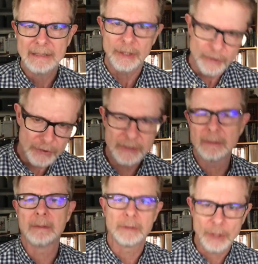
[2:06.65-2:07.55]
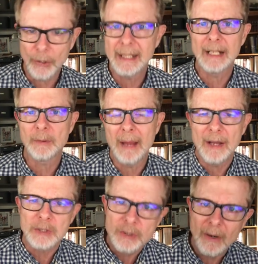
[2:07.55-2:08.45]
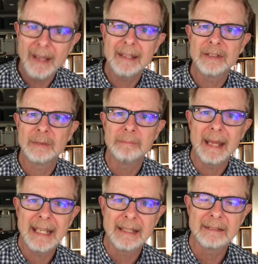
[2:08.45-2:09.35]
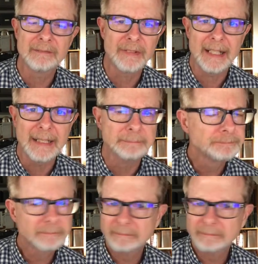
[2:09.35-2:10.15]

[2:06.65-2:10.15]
So you're, you're turning it around, trying to make it fit in